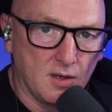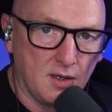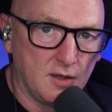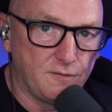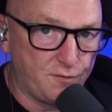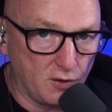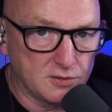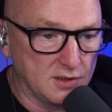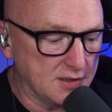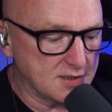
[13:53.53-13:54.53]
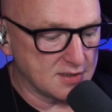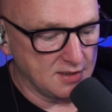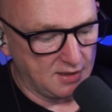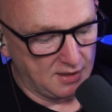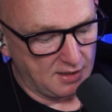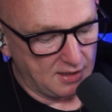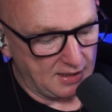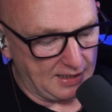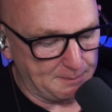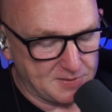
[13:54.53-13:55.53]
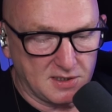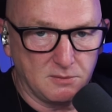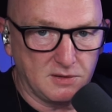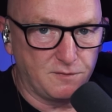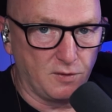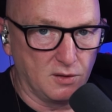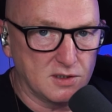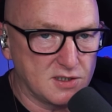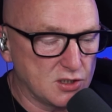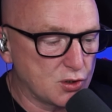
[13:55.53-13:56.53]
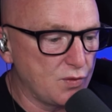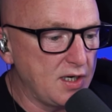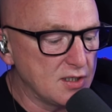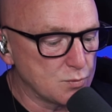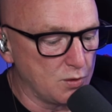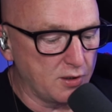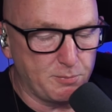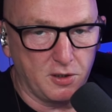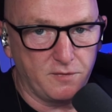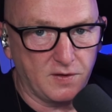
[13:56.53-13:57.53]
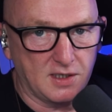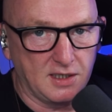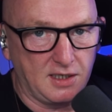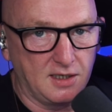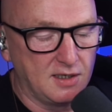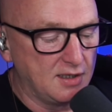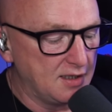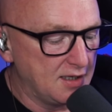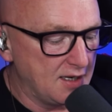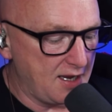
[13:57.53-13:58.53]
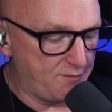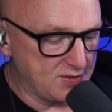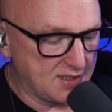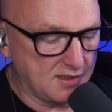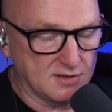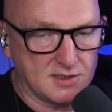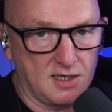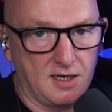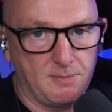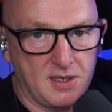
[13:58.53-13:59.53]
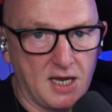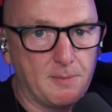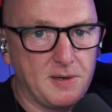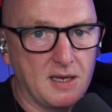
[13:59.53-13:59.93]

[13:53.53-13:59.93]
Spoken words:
Faultless. Absolutely faultless. The screen has worked perfectly every single time. The RPM